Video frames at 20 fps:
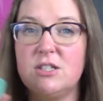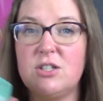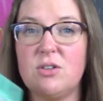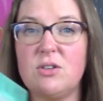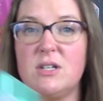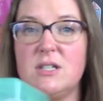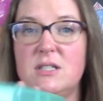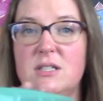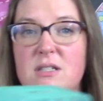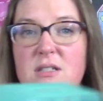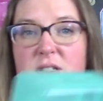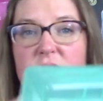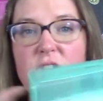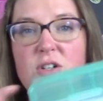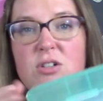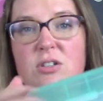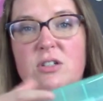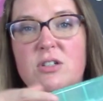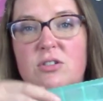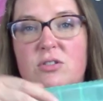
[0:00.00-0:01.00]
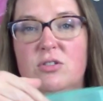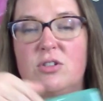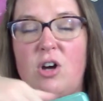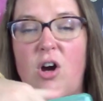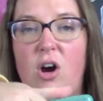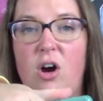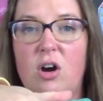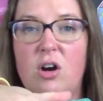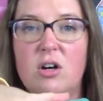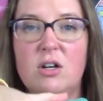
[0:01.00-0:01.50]
So this is her little
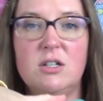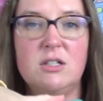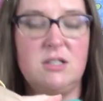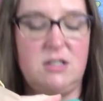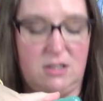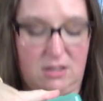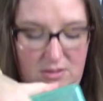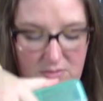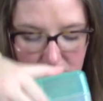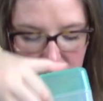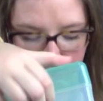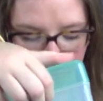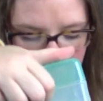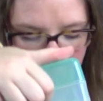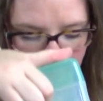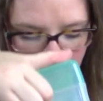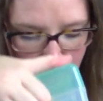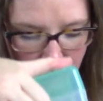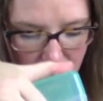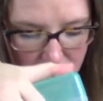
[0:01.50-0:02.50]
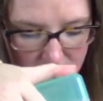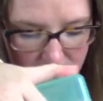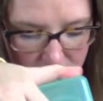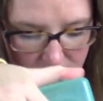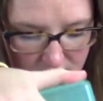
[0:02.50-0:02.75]
cards. What are they called?